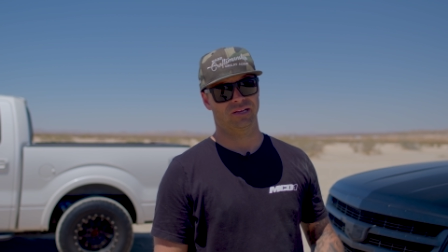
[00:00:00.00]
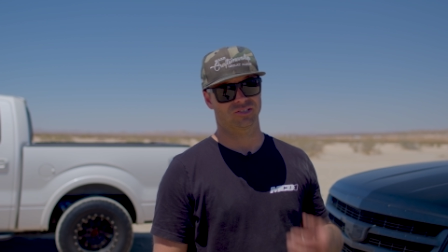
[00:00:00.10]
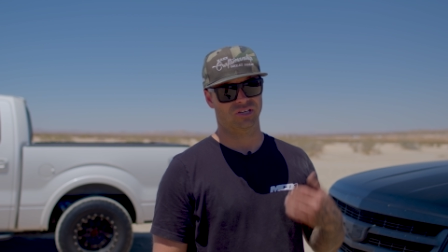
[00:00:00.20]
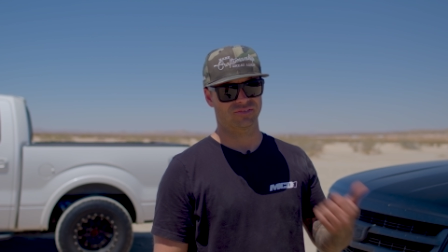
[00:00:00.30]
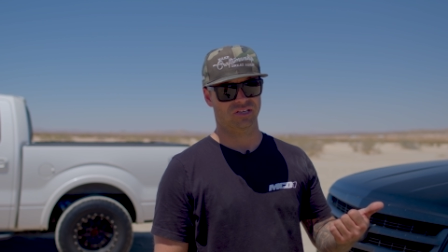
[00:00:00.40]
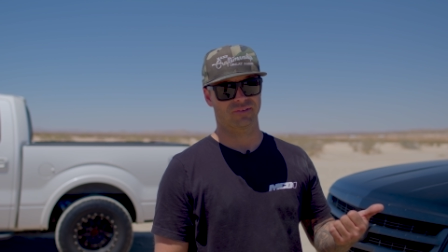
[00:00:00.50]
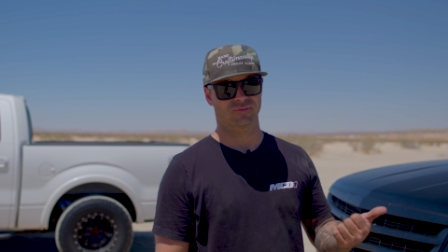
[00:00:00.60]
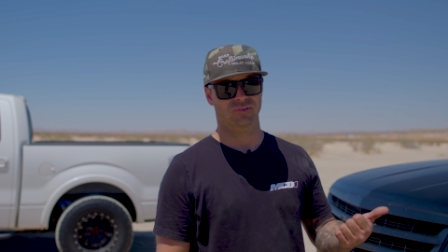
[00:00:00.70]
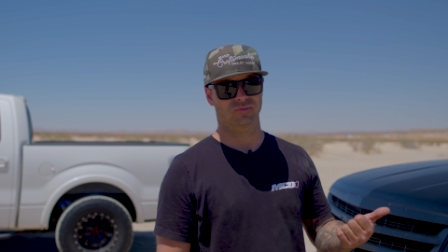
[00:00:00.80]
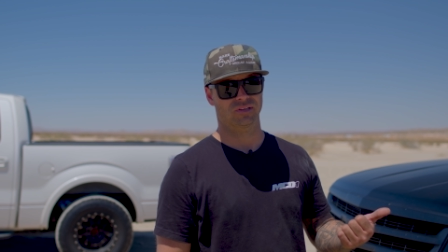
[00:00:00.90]
drive
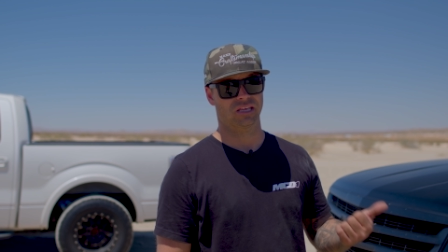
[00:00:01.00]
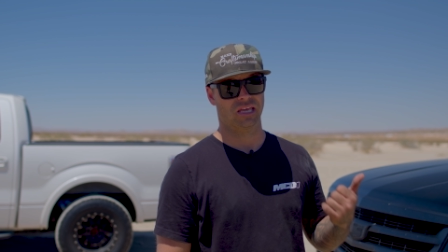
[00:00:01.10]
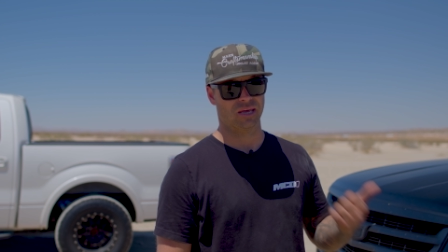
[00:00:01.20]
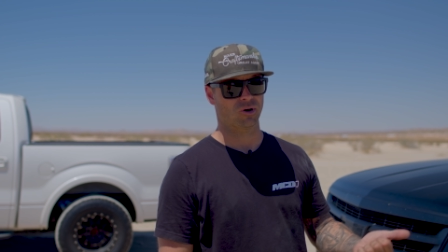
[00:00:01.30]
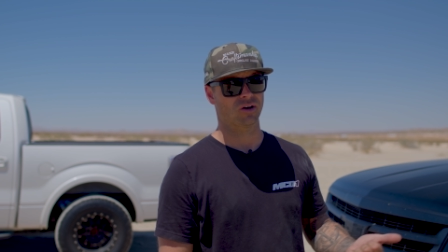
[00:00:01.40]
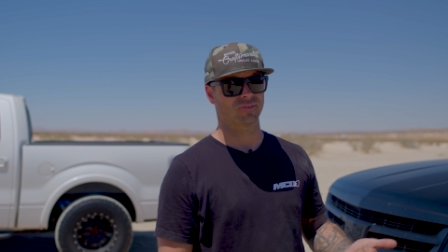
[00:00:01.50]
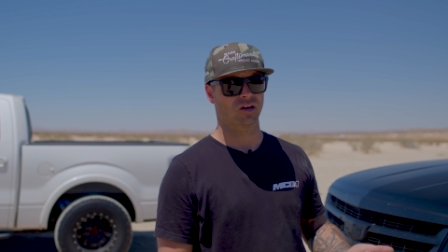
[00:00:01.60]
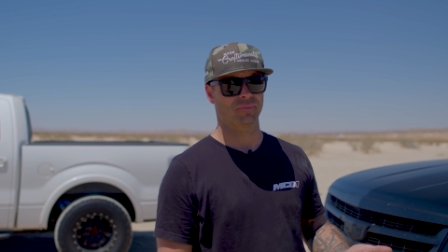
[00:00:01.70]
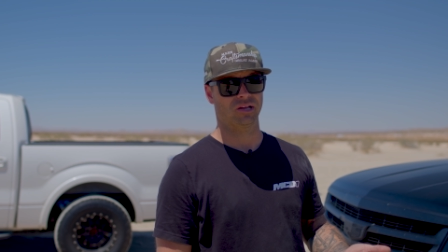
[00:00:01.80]
shaft came off and got